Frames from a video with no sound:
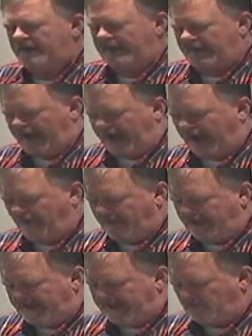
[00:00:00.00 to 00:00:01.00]
and how
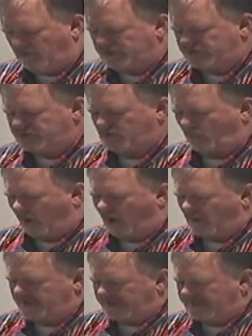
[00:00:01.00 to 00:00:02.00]
that He was
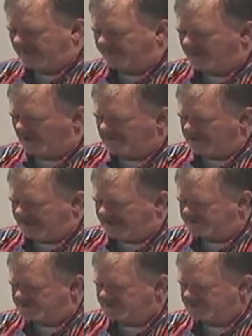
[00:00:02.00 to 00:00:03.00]
walking in their
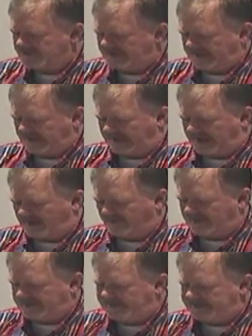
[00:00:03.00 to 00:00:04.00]
midst and how
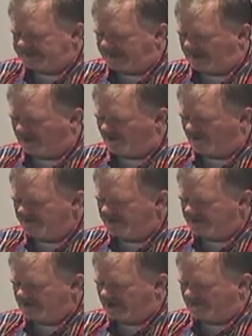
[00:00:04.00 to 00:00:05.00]
that He cared
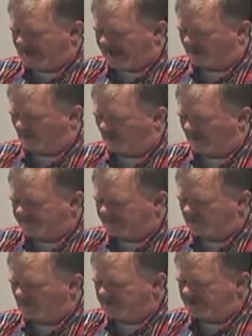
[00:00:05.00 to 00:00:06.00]
about what
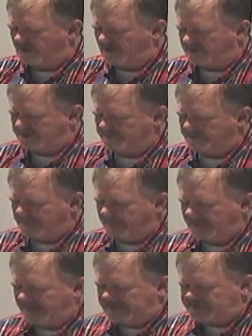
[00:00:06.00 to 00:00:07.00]
they were doing.
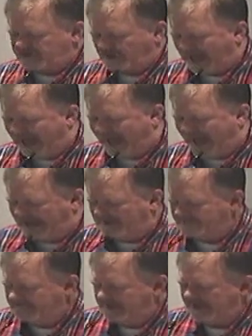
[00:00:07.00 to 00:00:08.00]
He's
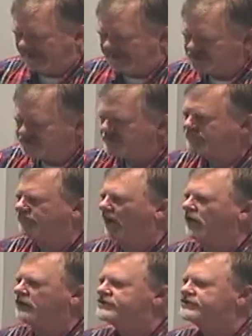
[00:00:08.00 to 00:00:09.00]
alive, He's the
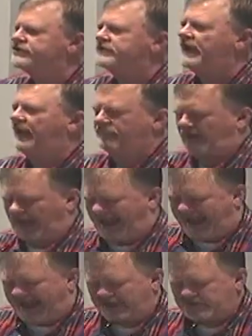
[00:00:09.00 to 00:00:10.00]
first and the
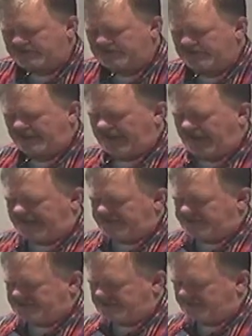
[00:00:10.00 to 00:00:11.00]
last
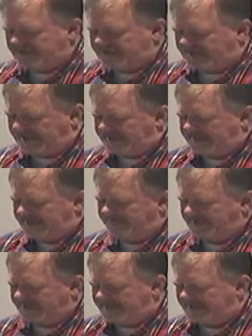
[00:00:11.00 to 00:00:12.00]
He's the beginning
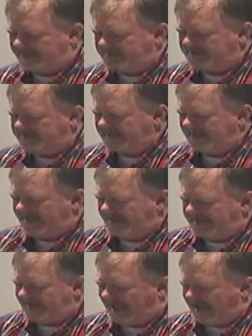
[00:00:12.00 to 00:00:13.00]
and the end.
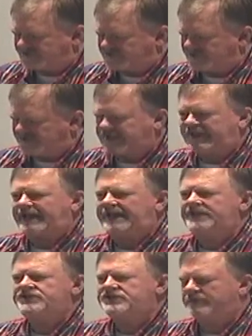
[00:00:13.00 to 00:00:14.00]
He has the
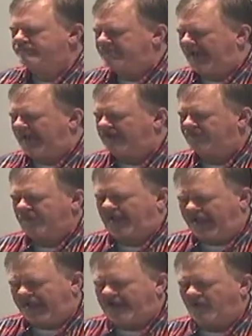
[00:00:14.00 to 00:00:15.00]
keys of death,
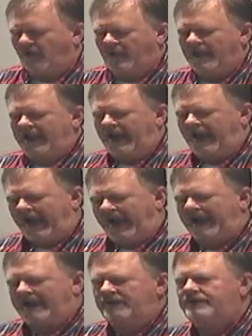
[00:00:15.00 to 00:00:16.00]
hell,
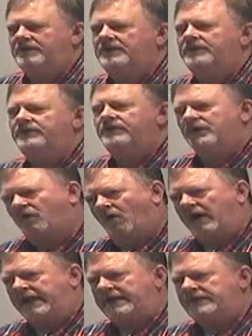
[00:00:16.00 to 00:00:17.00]
and the
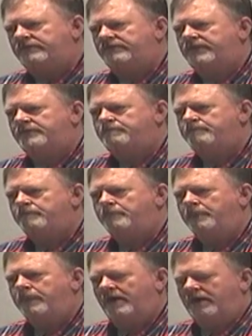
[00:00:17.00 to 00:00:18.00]
grave.
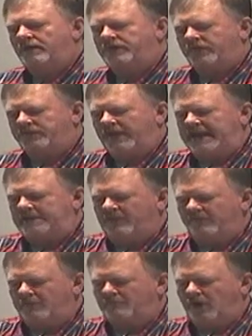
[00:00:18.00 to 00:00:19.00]
The theme
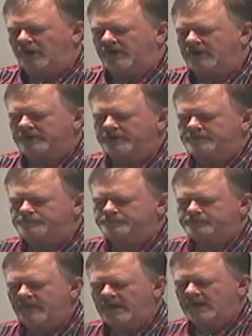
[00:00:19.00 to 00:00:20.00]
of the book
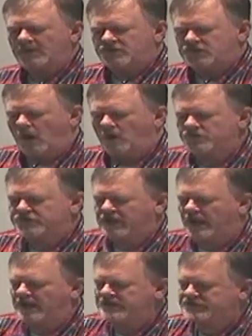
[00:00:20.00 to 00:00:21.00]
shows
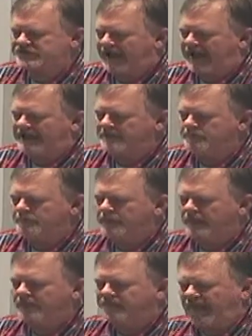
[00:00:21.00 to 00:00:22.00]
us
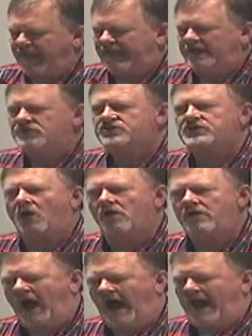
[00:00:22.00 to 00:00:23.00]
that things are
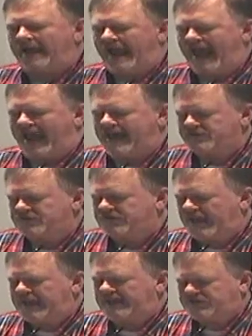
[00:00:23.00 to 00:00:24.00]
not as
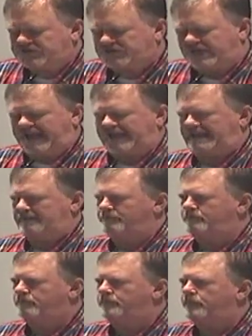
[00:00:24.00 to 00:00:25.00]
they seem.